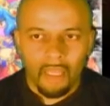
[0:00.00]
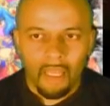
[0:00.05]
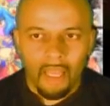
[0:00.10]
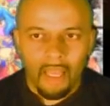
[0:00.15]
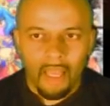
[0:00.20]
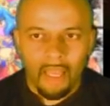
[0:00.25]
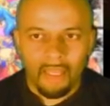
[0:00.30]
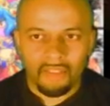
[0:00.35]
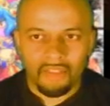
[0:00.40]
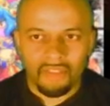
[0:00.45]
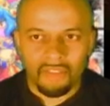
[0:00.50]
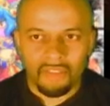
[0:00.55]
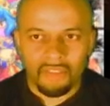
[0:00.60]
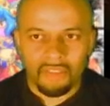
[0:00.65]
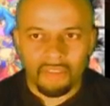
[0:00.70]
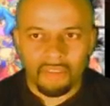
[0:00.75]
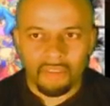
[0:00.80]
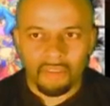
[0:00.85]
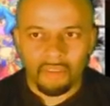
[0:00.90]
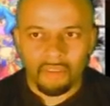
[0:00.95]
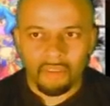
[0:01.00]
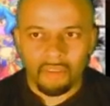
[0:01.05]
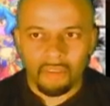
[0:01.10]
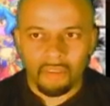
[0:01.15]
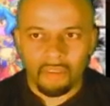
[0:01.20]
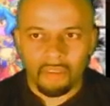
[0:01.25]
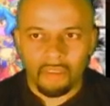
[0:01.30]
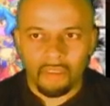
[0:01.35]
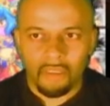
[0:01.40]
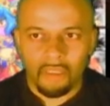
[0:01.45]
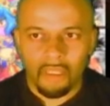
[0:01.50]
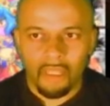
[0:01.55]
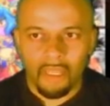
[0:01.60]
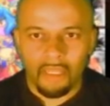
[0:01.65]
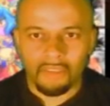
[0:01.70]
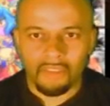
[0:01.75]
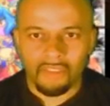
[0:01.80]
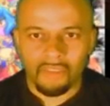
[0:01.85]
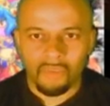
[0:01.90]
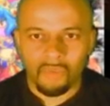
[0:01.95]
I just,
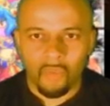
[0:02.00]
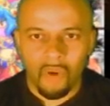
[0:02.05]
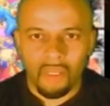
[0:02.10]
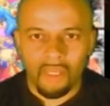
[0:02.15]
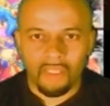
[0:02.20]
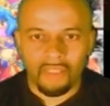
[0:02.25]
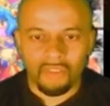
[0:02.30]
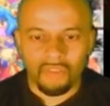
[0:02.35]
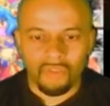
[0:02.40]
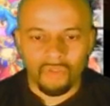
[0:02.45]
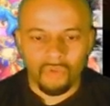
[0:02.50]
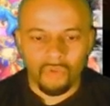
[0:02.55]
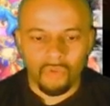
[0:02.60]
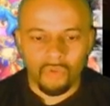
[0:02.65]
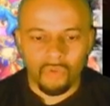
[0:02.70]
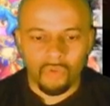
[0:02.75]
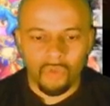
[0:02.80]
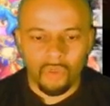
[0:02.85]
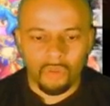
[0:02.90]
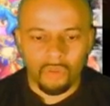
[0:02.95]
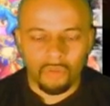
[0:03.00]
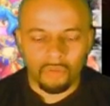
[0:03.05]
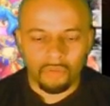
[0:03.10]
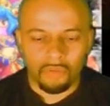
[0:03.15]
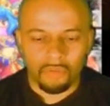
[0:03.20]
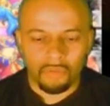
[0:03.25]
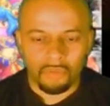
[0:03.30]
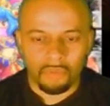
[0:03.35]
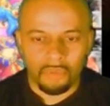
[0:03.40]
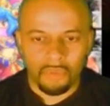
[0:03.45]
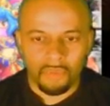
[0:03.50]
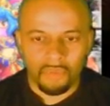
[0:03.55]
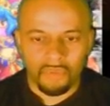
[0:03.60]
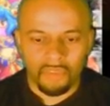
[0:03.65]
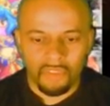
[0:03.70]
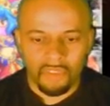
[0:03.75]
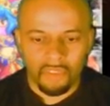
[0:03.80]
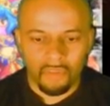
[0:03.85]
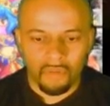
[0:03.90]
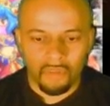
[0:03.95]
I just wanted to, let me
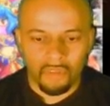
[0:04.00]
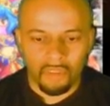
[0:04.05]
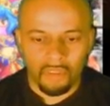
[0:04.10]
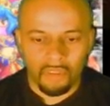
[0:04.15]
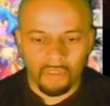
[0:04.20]
just color.